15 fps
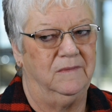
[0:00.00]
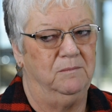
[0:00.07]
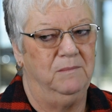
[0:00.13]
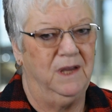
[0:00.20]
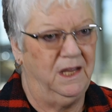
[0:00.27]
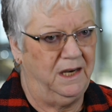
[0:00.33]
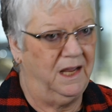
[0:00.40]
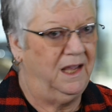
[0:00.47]

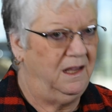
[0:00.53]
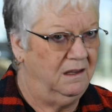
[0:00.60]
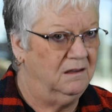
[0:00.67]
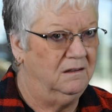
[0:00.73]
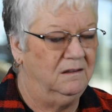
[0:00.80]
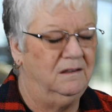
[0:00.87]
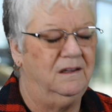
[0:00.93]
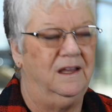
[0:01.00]
Monday.
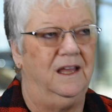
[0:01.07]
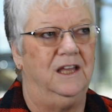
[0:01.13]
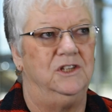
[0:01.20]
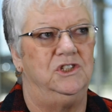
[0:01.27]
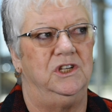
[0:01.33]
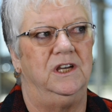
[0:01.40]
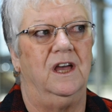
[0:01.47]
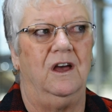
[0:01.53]
And
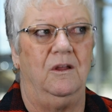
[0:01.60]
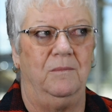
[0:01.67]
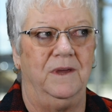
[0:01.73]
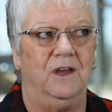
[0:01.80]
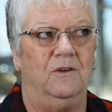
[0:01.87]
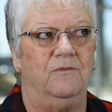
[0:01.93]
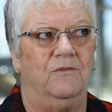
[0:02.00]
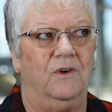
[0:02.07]
she called
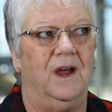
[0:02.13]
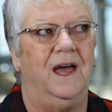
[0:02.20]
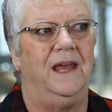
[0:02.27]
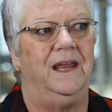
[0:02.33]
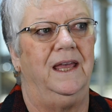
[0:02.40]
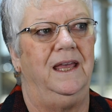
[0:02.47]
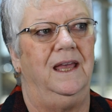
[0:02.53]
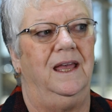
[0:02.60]
me on
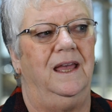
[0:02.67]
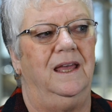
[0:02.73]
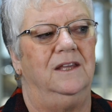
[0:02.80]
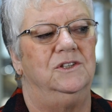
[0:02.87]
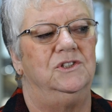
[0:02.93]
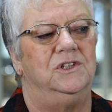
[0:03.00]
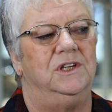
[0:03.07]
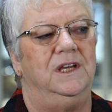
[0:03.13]
Friday,
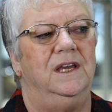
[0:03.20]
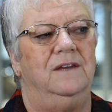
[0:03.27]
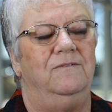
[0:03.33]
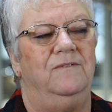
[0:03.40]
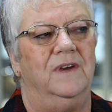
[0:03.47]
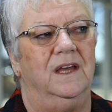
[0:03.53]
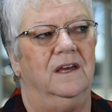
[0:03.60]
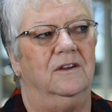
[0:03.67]
and she
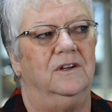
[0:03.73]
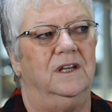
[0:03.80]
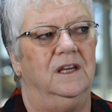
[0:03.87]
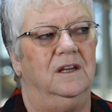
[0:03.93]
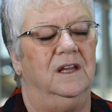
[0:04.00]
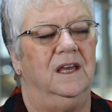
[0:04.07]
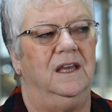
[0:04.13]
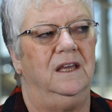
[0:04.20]
had found
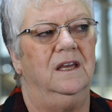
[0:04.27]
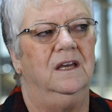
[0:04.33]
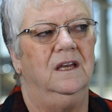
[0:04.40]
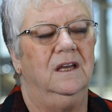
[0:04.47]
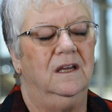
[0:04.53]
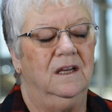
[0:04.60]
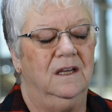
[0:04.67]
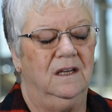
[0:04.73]
in a
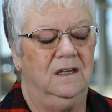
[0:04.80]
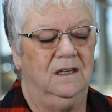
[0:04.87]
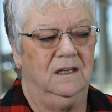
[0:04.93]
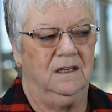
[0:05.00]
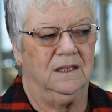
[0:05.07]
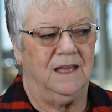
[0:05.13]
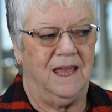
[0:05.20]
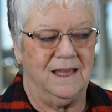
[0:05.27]

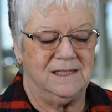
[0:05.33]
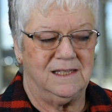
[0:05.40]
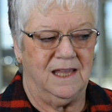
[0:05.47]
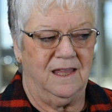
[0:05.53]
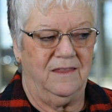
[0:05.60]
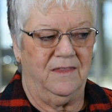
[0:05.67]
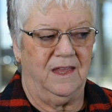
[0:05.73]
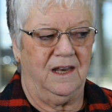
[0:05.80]
CAT
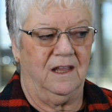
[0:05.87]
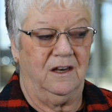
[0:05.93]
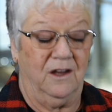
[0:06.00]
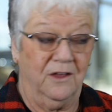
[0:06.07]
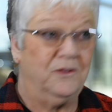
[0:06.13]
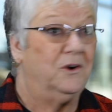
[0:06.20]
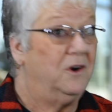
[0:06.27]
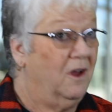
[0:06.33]
scan that
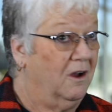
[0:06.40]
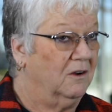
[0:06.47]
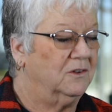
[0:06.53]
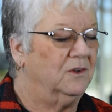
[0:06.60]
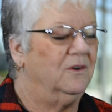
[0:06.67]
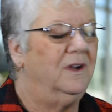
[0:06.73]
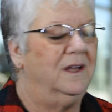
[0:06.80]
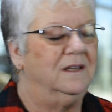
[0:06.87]
another
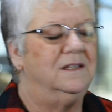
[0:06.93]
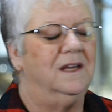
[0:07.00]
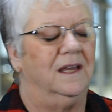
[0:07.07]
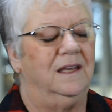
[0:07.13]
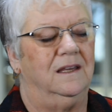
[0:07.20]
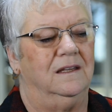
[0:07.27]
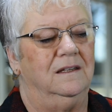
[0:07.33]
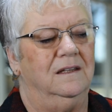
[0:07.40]
doctor had
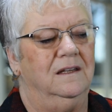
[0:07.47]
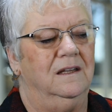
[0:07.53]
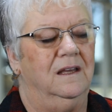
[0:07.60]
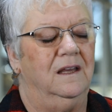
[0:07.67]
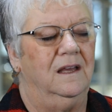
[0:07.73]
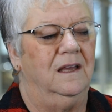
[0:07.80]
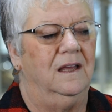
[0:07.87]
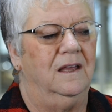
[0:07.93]
taken,
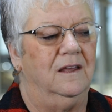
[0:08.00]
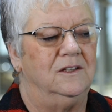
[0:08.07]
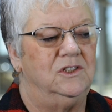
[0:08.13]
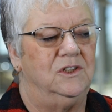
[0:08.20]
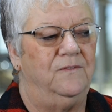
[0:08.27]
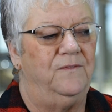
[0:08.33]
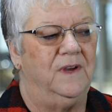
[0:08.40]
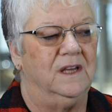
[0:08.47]

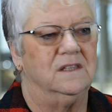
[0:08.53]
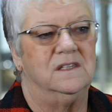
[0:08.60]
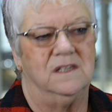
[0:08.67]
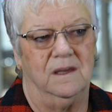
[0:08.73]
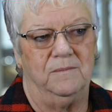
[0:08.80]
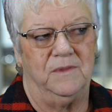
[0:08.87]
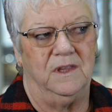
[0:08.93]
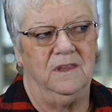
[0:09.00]
she found
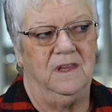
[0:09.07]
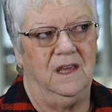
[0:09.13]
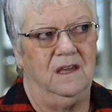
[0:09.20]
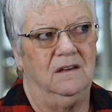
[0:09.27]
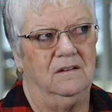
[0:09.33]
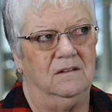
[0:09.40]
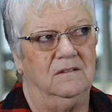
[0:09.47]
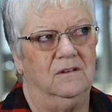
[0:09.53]
something
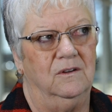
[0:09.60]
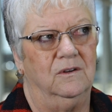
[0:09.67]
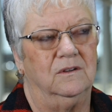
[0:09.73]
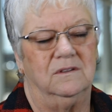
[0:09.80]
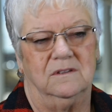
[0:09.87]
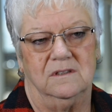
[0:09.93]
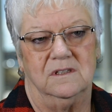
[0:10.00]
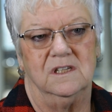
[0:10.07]
that
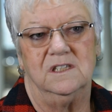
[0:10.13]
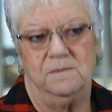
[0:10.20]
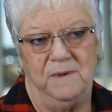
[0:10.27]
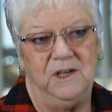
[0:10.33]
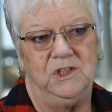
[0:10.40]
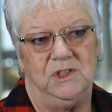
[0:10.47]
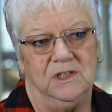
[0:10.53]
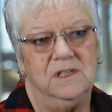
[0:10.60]
looked
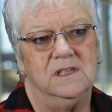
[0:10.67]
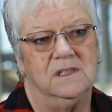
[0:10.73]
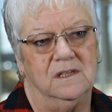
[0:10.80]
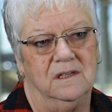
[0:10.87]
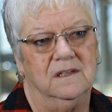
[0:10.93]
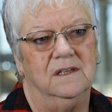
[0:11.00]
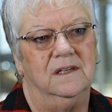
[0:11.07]
suspicious,